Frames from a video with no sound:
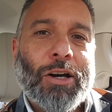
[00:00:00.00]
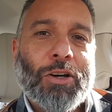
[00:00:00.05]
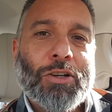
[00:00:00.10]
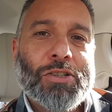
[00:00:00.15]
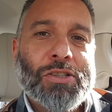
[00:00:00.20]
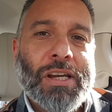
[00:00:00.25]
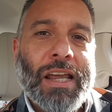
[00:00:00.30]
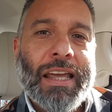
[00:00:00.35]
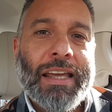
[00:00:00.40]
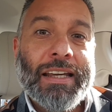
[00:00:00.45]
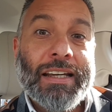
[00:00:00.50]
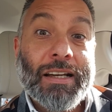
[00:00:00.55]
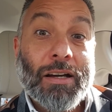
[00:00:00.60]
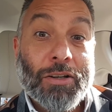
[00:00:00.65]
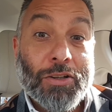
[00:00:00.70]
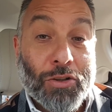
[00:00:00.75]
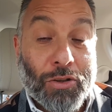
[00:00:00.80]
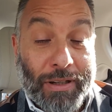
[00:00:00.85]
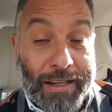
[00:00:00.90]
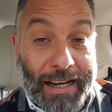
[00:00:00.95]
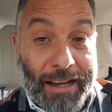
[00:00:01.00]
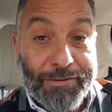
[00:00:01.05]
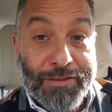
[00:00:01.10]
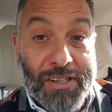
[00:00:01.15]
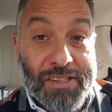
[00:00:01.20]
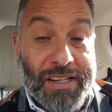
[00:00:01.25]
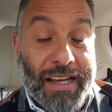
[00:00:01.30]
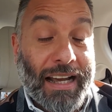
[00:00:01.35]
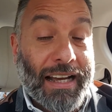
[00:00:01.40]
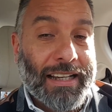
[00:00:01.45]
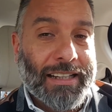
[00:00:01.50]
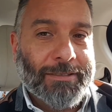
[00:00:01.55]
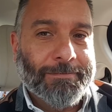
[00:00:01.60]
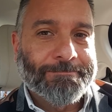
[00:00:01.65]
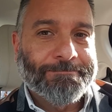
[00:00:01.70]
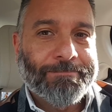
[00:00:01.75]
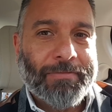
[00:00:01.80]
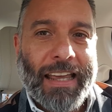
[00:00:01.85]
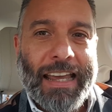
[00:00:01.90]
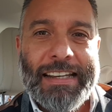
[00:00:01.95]
saying, you can have this guy,
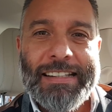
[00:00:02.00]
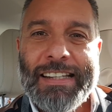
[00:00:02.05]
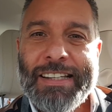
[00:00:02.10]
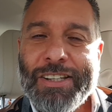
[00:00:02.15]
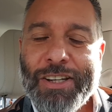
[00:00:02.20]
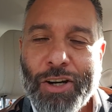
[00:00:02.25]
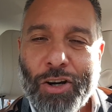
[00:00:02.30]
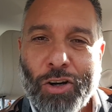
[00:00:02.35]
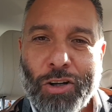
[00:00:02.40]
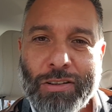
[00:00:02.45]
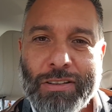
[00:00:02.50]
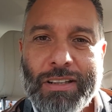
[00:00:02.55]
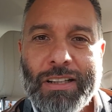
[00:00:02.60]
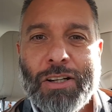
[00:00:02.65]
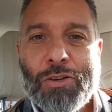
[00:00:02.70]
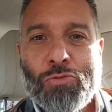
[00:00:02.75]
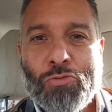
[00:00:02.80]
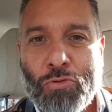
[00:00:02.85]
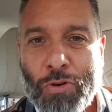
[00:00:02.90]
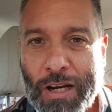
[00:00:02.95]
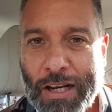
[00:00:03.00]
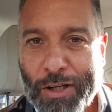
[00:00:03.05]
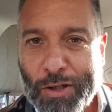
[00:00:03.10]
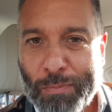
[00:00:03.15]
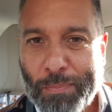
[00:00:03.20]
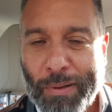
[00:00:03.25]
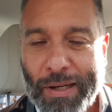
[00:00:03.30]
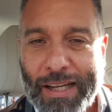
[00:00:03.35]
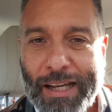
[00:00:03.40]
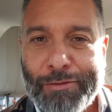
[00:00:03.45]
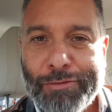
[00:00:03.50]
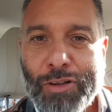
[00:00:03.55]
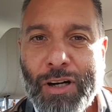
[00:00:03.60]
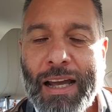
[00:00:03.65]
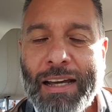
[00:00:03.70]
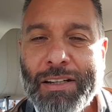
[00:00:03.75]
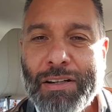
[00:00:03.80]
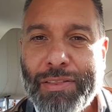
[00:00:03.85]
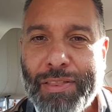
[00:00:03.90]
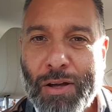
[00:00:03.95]
18-year-old, really good player for
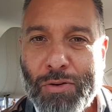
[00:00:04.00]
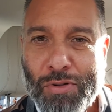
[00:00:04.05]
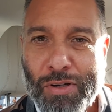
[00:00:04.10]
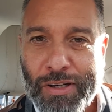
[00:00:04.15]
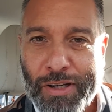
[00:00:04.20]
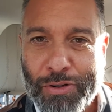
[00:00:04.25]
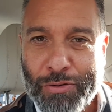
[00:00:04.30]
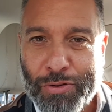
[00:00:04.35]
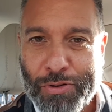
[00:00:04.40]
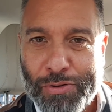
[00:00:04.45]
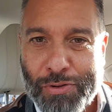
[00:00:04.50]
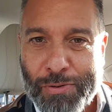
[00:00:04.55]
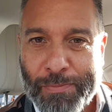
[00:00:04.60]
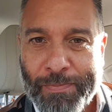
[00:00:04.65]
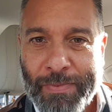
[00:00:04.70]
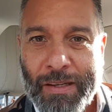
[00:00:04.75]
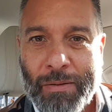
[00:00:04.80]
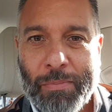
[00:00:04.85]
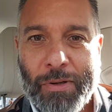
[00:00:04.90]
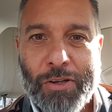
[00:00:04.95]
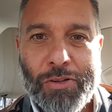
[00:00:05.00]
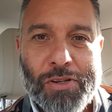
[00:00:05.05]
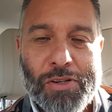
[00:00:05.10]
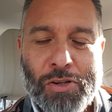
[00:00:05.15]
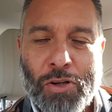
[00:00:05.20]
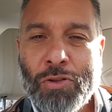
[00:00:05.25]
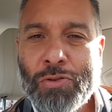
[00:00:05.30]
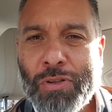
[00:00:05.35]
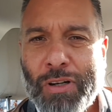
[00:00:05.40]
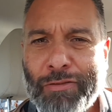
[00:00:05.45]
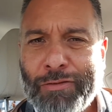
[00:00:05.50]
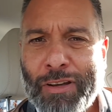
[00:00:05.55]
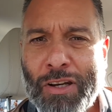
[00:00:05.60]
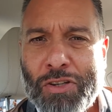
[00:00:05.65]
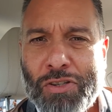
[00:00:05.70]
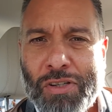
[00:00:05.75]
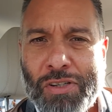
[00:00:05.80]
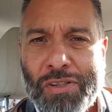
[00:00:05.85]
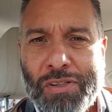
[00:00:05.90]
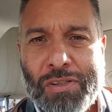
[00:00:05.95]
100,000 euros, because his contract
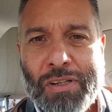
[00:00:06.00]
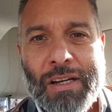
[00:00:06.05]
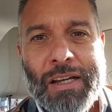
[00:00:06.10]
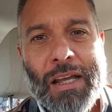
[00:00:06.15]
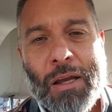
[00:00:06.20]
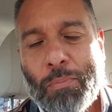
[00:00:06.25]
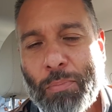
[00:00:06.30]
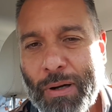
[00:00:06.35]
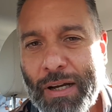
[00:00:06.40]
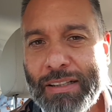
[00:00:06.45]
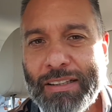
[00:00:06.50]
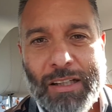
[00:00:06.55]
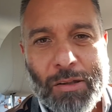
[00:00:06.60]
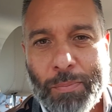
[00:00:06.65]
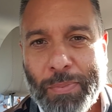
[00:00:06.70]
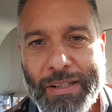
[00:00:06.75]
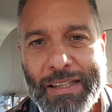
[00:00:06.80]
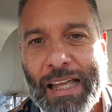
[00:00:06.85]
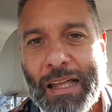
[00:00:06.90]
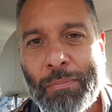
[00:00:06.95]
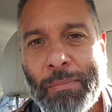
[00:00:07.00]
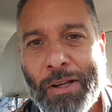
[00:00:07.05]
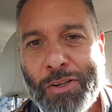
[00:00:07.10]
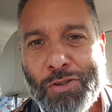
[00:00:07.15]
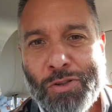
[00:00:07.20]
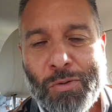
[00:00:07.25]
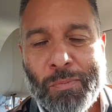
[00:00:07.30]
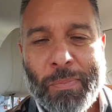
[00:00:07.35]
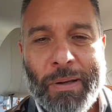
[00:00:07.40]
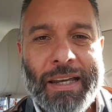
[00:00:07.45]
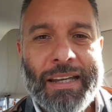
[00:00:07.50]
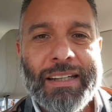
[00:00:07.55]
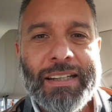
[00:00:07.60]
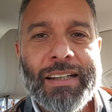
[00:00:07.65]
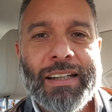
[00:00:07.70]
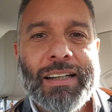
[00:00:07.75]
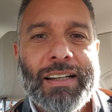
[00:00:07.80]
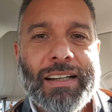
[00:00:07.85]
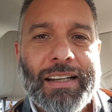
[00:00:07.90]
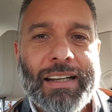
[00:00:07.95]
finishes, but there'll be that much to pay
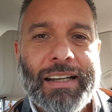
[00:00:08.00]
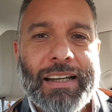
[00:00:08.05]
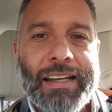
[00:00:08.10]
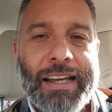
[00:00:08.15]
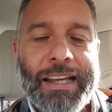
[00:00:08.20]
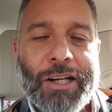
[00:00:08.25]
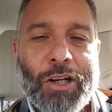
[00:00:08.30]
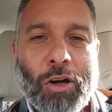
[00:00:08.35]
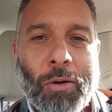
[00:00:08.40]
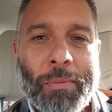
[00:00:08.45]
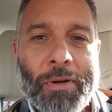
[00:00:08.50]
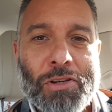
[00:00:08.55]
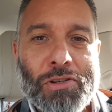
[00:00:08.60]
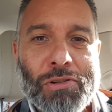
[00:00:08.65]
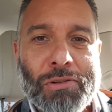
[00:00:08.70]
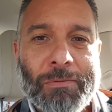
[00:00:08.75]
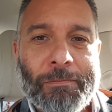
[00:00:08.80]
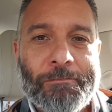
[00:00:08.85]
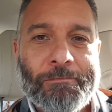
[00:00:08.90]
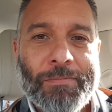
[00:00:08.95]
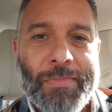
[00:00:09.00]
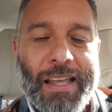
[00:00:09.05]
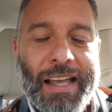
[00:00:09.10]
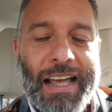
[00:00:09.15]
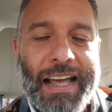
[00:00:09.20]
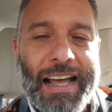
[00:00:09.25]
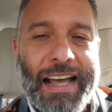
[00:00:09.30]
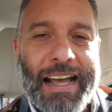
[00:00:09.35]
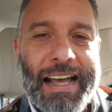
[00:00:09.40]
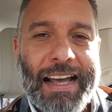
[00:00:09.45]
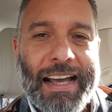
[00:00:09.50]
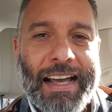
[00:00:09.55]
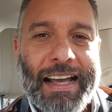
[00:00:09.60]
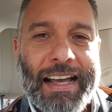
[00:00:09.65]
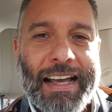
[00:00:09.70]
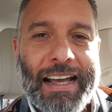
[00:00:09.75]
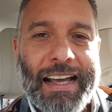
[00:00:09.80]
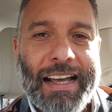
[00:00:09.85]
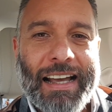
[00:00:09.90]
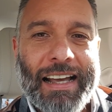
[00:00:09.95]
in commission.
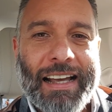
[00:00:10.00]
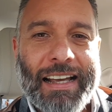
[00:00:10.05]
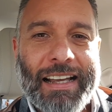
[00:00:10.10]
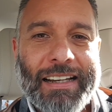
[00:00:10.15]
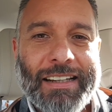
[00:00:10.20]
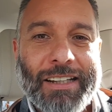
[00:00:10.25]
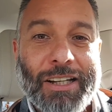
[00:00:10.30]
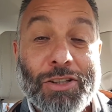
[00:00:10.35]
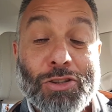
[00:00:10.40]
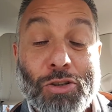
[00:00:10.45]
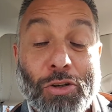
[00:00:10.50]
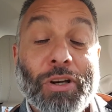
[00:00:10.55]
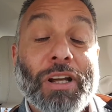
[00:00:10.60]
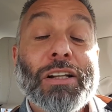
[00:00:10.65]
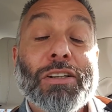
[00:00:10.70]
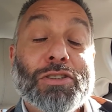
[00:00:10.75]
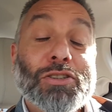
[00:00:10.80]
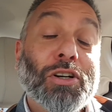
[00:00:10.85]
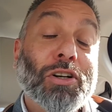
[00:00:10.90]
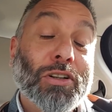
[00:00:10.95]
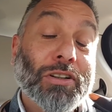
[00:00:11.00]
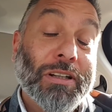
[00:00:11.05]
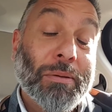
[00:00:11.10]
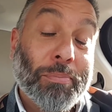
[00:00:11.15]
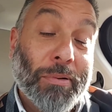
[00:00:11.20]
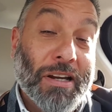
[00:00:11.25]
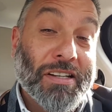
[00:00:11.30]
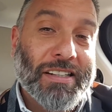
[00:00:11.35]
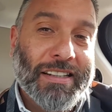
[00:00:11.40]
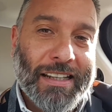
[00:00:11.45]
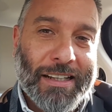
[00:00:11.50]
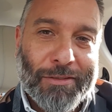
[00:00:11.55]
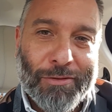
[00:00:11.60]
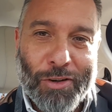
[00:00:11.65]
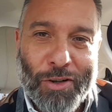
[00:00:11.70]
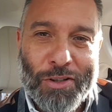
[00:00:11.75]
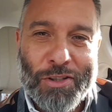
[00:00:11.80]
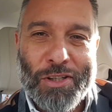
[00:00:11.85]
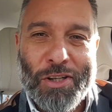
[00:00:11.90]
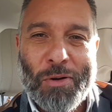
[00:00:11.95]
And Toril told the president,
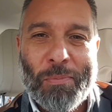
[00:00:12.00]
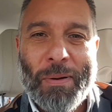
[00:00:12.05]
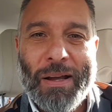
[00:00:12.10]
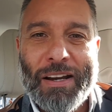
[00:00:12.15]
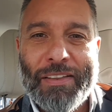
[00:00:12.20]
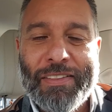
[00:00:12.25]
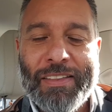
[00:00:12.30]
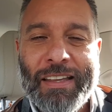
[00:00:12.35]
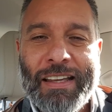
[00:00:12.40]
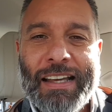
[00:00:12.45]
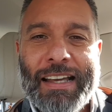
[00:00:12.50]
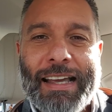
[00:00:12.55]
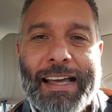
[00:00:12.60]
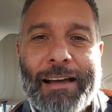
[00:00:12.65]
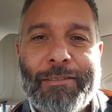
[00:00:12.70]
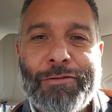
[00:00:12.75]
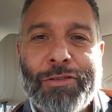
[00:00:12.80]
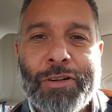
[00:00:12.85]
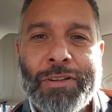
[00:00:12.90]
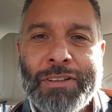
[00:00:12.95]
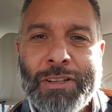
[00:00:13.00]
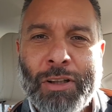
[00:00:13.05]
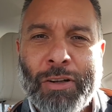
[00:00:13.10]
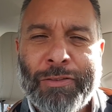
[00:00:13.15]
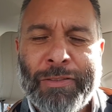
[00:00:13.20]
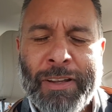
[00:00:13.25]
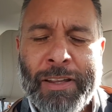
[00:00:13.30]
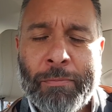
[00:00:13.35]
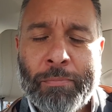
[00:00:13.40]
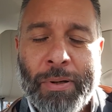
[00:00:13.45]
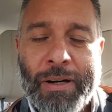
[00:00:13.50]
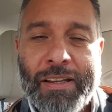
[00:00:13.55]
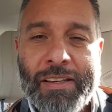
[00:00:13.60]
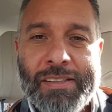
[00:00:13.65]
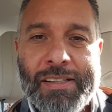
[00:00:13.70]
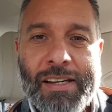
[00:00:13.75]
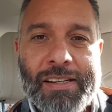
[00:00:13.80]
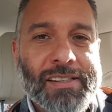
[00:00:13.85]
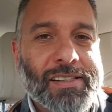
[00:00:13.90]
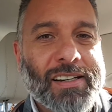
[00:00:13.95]
Florentino Perez, and Florentino
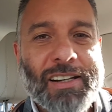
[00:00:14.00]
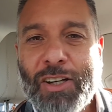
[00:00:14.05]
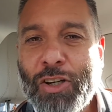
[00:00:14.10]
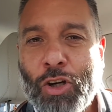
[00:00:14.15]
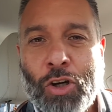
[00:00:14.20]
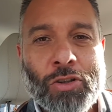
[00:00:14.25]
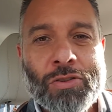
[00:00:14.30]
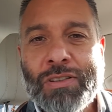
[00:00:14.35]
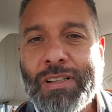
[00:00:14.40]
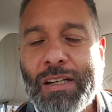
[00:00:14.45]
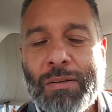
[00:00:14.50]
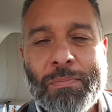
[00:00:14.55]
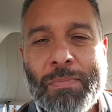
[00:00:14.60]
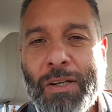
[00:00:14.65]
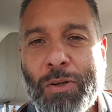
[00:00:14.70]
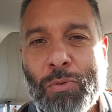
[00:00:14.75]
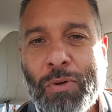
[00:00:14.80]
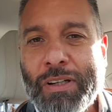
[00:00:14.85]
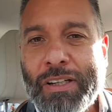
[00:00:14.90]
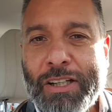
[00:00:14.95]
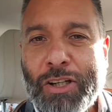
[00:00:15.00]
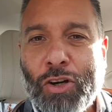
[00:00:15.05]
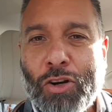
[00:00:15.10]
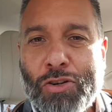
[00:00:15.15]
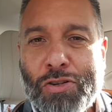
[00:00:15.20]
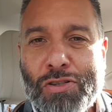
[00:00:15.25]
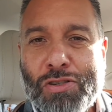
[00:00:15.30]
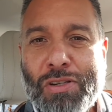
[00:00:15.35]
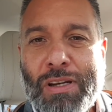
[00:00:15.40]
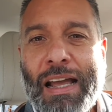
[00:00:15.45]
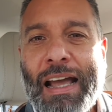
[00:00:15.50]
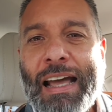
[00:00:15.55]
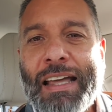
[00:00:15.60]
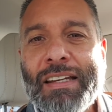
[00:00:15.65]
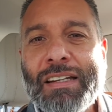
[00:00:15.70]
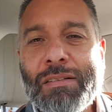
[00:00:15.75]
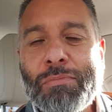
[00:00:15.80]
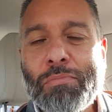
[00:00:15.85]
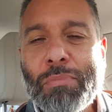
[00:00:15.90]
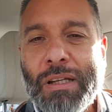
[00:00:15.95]
Perez says, contact me when it costs
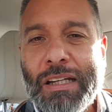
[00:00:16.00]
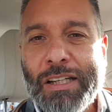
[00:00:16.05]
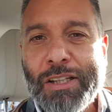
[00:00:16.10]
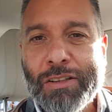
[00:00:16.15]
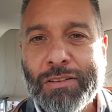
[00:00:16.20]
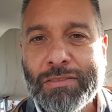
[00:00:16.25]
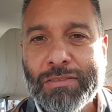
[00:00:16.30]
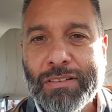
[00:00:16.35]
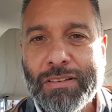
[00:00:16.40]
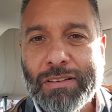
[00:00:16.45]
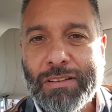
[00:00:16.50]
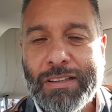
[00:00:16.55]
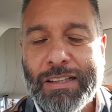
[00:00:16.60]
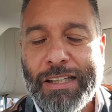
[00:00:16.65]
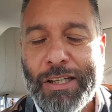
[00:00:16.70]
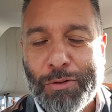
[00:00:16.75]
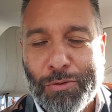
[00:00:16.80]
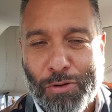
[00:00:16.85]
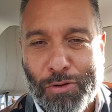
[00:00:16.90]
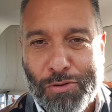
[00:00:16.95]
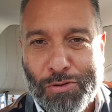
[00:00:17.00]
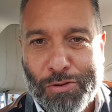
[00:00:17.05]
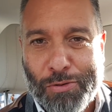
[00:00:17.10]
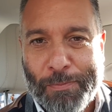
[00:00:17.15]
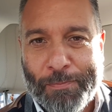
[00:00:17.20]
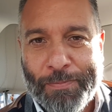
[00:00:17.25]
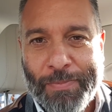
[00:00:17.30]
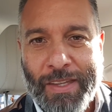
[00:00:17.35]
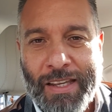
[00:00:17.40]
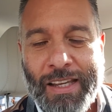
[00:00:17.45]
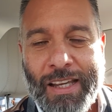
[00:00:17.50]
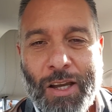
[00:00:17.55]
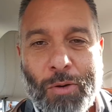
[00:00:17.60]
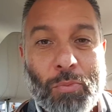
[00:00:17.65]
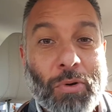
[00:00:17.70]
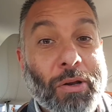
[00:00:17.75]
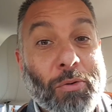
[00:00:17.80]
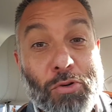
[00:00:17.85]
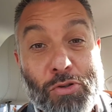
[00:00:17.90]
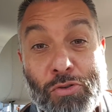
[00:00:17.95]
100 million euros.
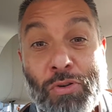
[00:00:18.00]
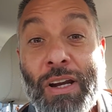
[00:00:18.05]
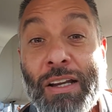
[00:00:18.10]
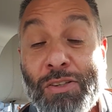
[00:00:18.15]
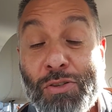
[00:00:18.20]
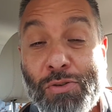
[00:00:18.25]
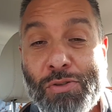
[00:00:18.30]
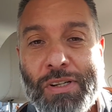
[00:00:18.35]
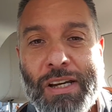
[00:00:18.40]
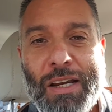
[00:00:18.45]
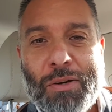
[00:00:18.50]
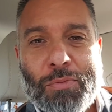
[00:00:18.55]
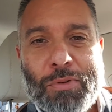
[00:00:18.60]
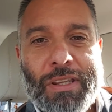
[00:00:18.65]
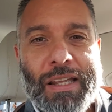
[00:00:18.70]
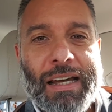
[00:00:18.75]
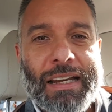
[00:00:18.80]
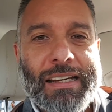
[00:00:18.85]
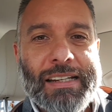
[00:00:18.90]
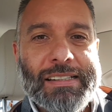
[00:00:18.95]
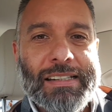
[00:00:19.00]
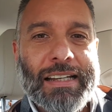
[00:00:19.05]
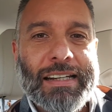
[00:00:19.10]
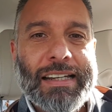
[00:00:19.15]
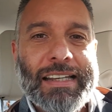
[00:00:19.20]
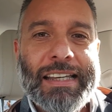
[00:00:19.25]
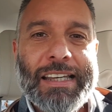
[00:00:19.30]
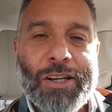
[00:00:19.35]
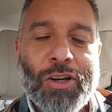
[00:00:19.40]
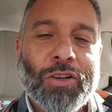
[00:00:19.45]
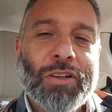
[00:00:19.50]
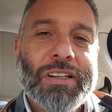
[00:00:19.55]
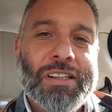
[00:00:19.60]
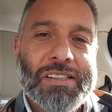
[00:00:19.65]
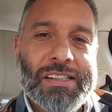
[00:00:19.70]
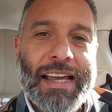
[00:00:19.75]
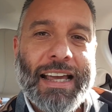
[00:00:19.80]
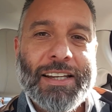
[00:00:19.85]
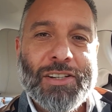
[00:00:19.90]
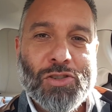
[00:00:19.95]
What he was trying to say with that is that he only
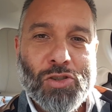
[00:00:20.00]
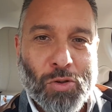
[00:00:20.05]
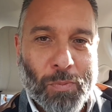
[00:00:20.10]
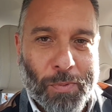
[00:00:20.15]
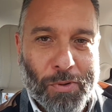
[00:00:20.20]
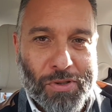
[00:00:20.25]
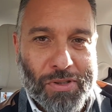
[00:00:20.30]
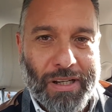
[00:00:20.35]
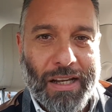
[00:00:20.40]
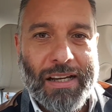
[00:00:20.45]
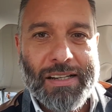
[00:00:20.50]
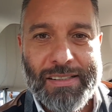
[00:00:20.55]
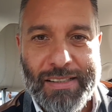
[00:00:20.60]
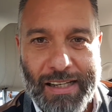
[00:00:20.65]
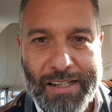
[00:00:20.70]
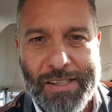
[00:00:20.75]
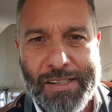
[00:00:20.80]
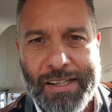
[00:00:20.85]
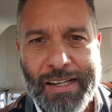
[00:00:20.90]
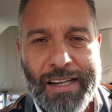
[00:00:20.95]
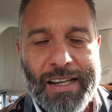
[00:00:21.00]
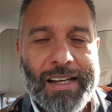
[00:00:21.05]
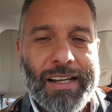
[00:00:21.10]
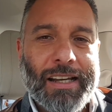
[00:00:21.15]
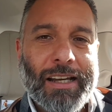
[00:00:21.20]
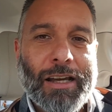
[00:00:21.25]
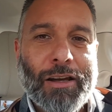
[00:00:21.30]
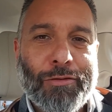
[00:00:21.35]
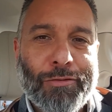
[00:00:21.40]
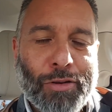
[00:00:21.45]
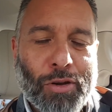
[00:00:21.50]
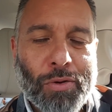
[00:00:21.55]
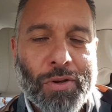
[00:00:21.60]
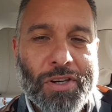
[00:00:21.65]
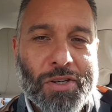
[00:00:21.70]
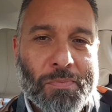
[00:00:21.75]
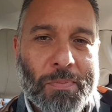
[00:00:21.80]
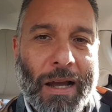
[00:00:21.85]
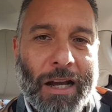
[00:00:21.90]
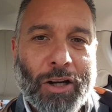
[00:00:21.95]
signed superstars. That's a few
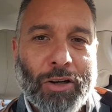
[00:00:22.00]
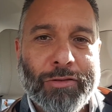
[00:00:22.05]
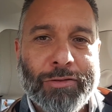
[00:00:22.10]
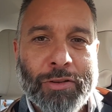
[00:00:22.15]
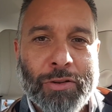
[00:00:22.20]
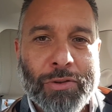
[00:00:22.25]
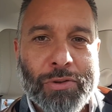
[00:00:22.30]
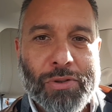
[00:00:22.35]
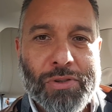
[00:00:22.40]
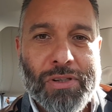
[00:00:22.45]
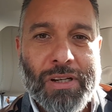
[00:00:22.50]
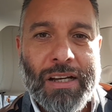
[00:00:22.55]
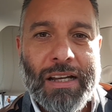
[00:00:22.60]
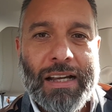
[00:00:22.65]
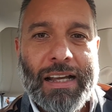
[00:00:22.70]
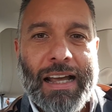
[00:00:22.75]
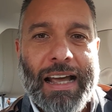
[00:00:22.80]
years back, of course.